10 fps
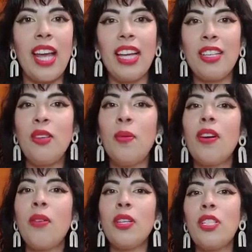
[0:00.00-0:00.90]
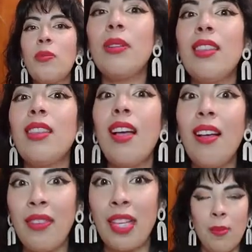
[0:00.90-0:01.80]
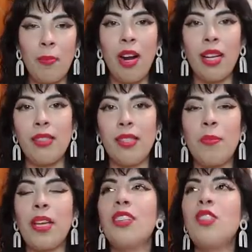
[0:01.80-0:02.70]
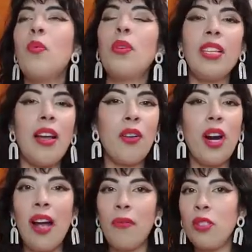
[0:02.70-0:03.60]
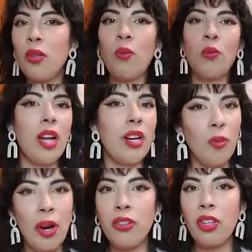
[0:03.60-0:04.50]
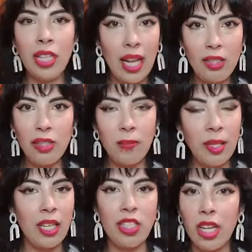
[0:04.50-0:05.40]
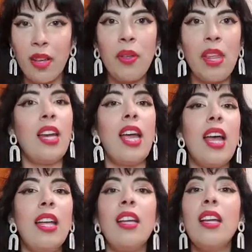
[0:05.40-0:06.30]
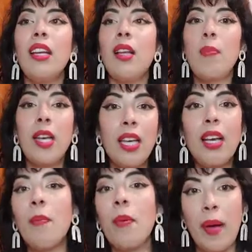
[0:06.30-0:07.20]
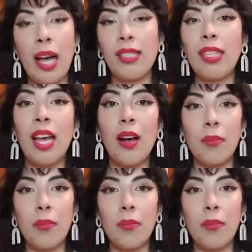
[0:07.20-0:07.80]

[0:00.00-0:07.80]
And you are going to love this process because you will never have to run around your classroom like a chicken without a head, picking up and passing out